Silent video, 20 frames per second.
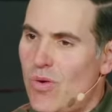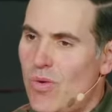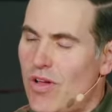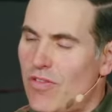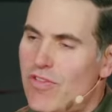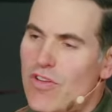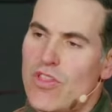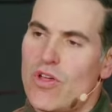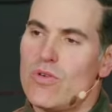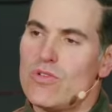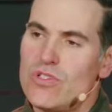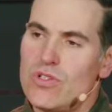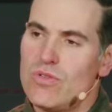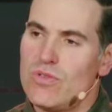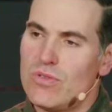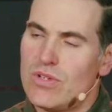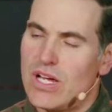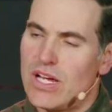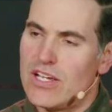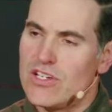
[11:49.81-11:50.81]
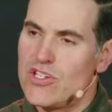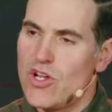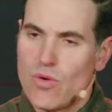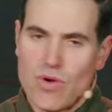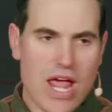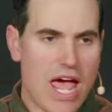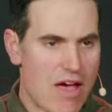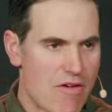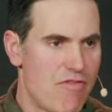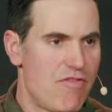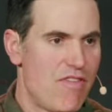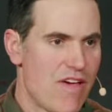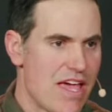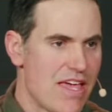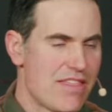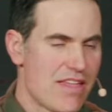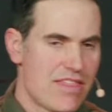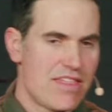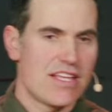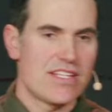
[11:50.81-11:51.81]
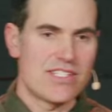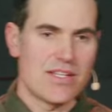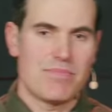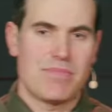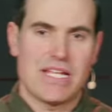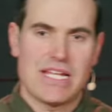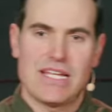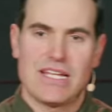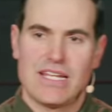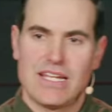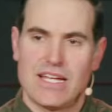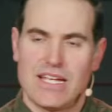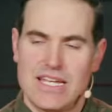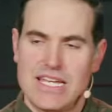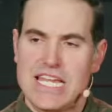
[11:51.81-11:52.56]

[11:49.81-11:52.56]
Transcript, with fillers: Well, for those who uh, don't have faith, I think something uh,